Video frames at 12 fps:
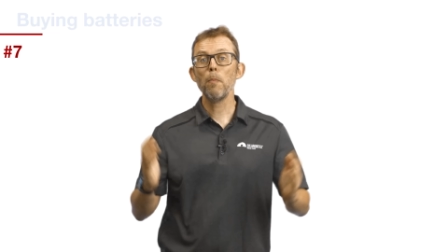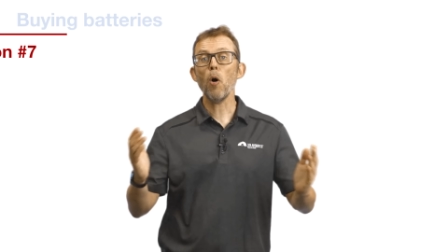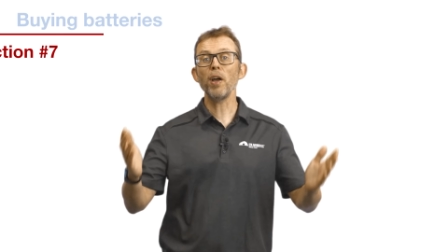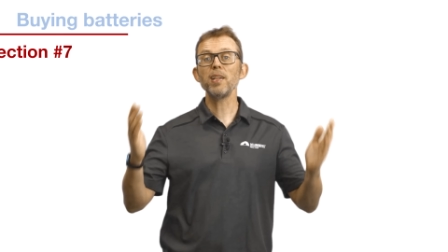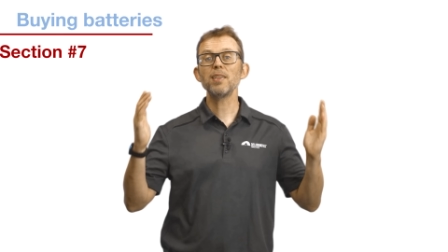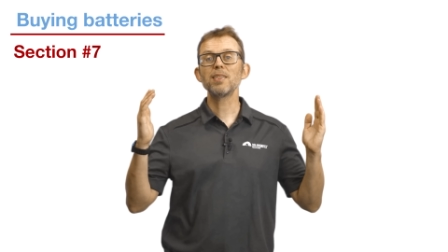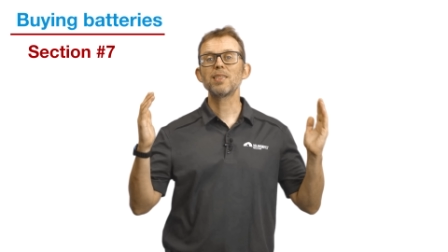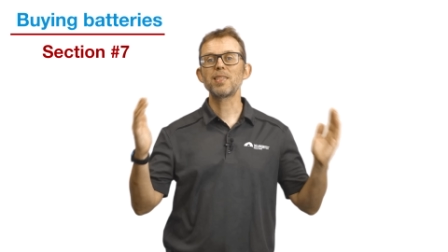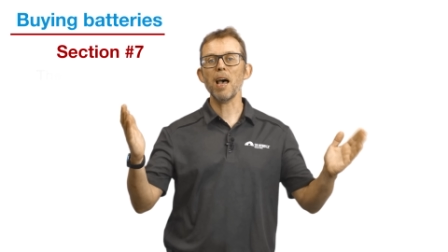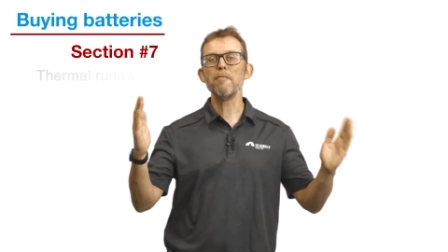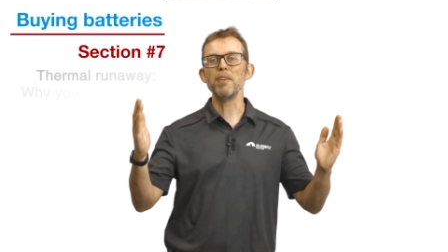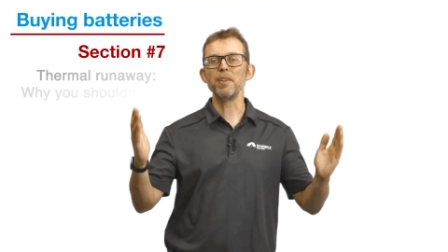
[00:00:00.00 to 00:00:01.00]
Point
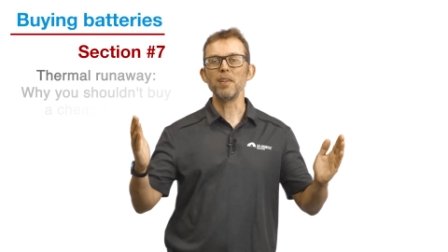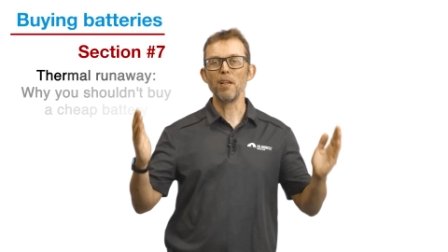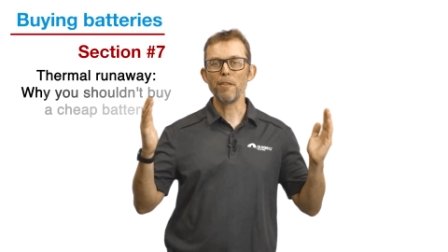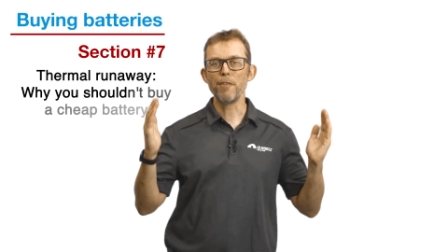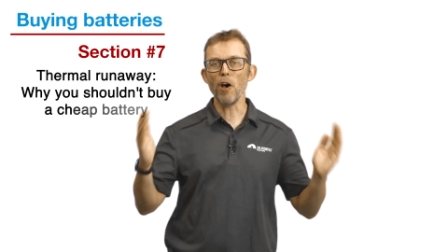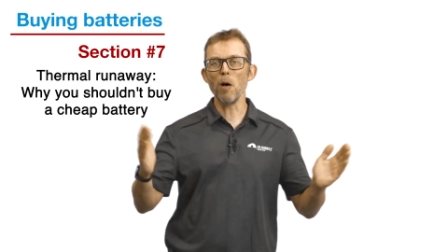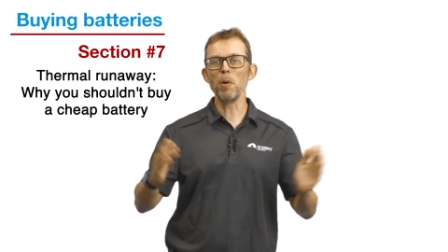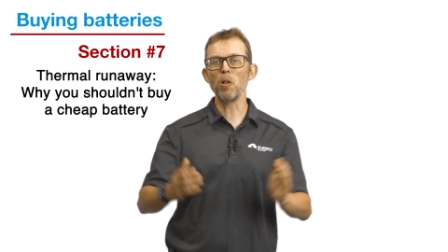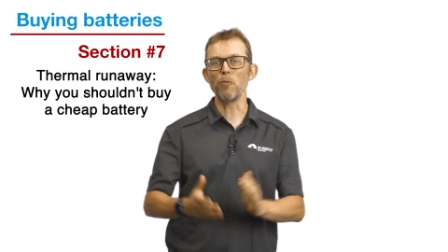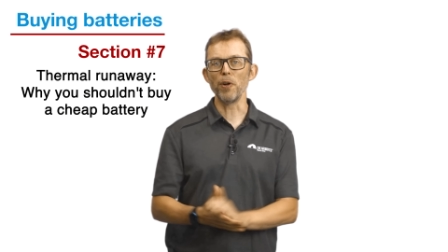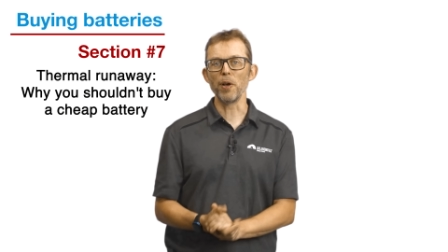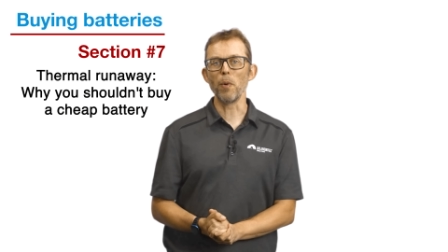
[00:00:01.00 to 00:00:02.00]
seven,
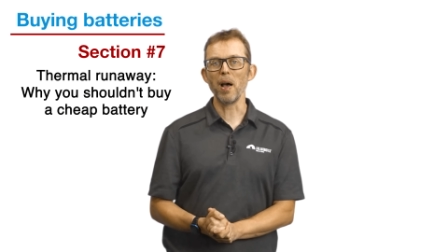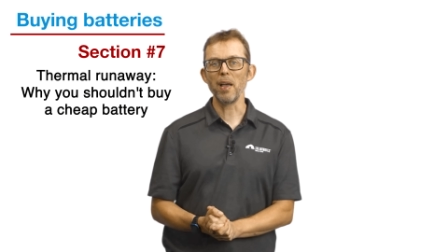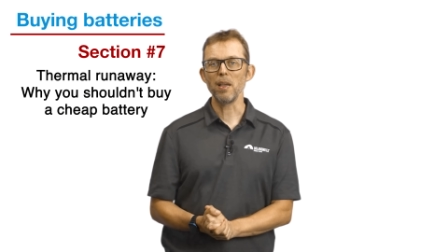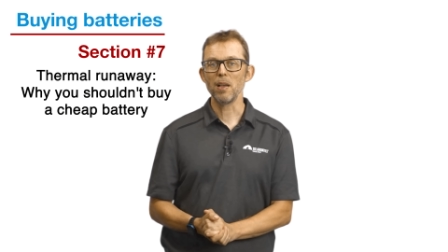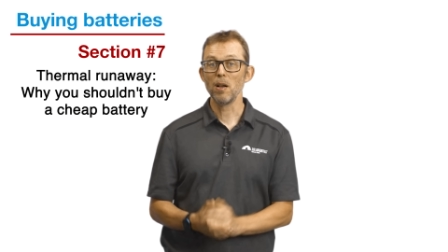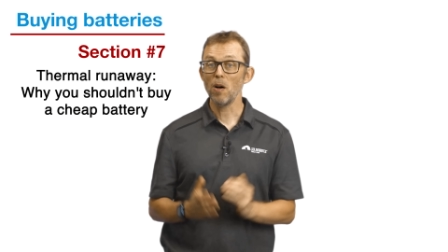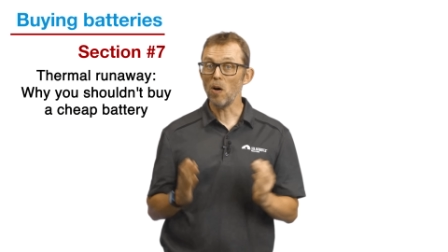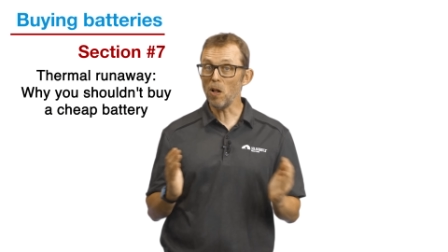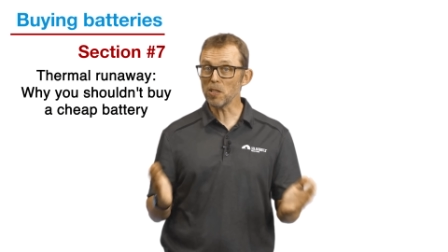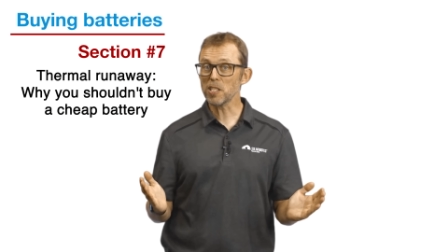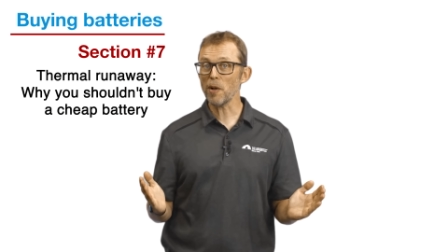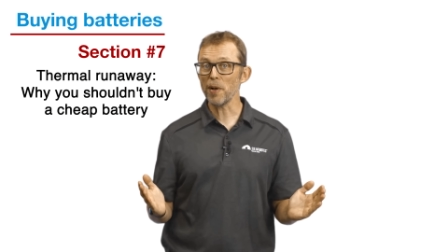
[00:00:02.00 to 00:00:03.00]
thermal runaway.
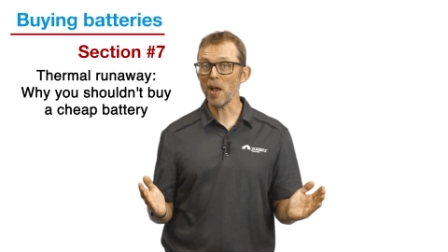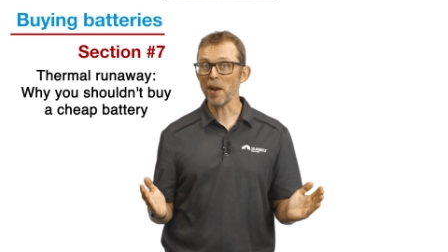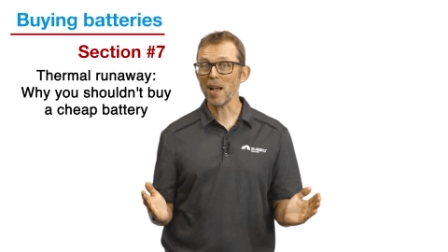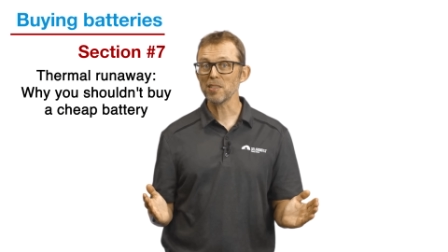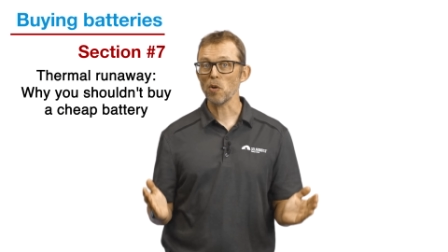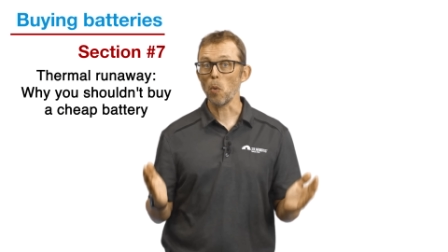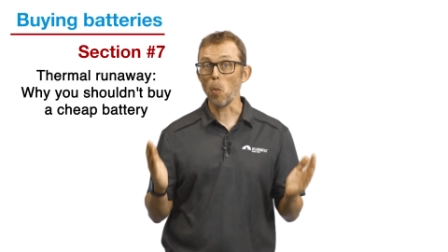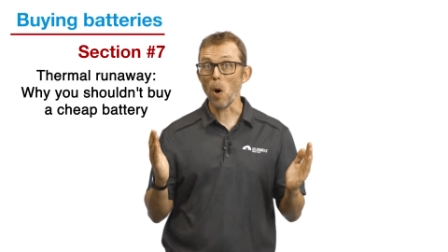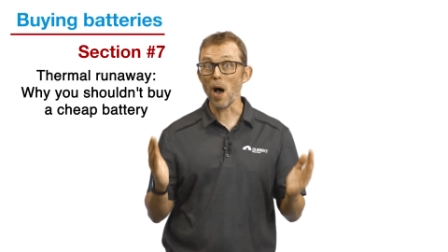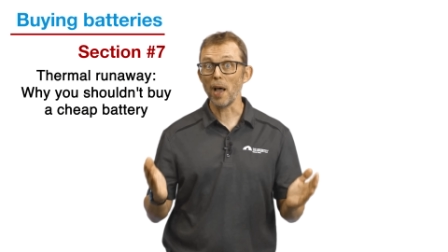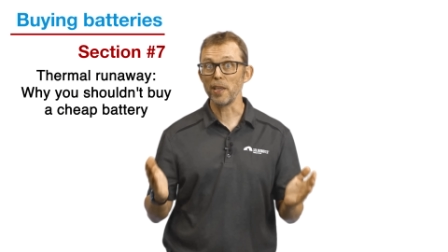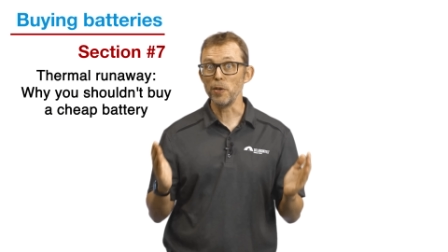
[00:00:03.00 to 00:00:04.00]
Also known as
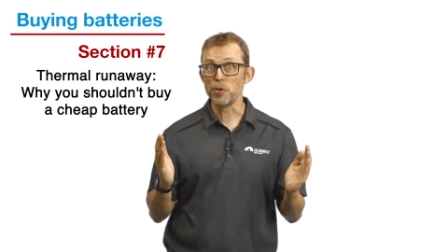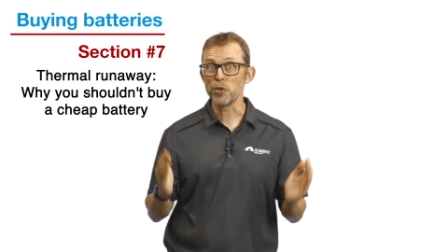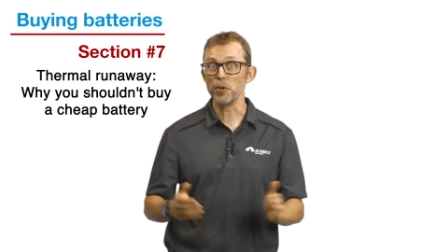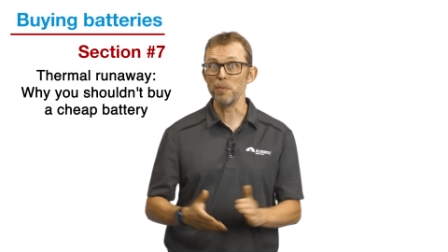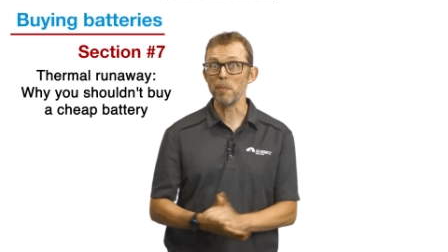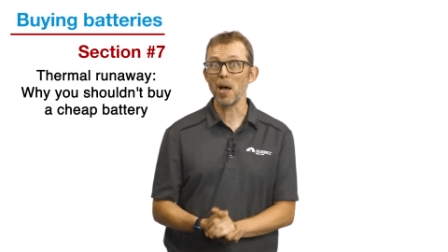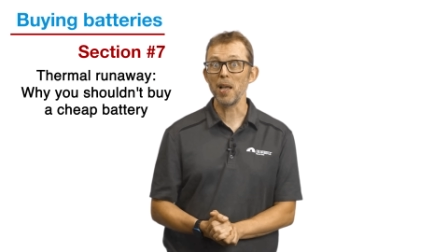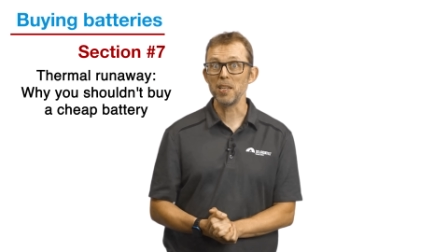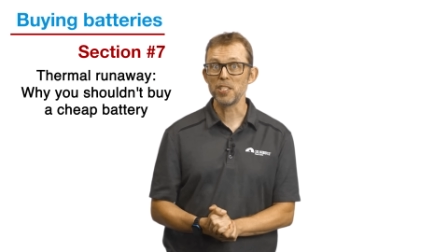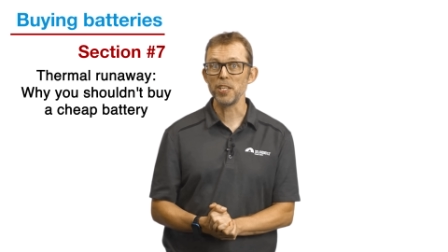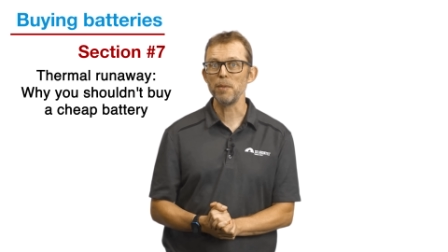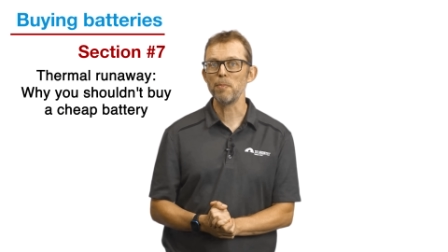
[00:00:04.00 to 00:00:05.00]
why you shouldn't buy a
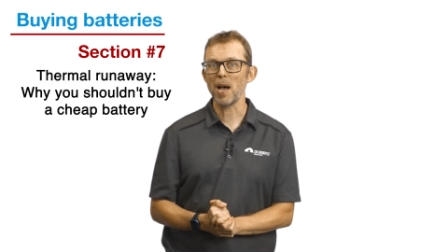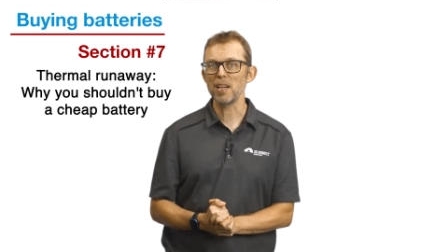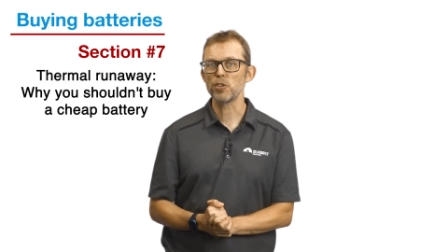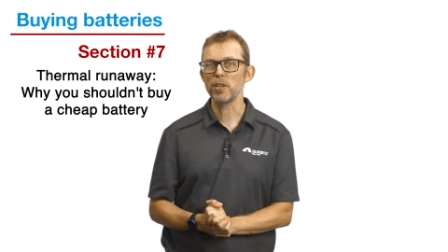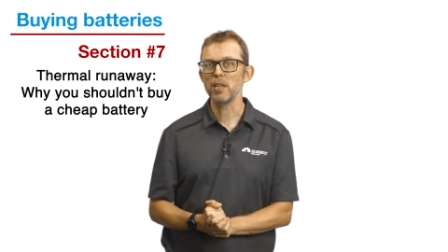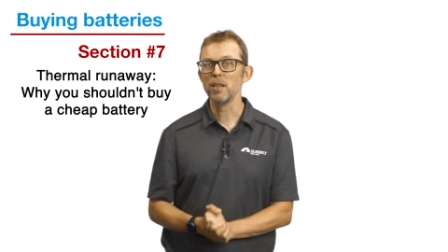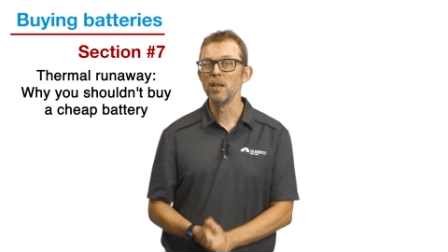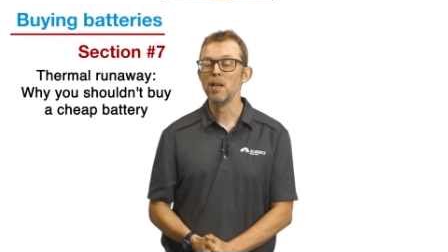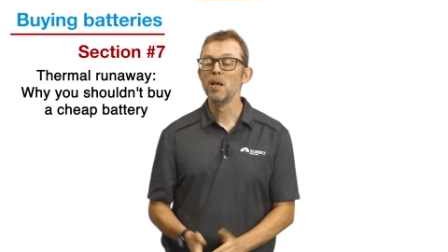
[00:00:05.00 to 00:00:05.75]
cheap battery.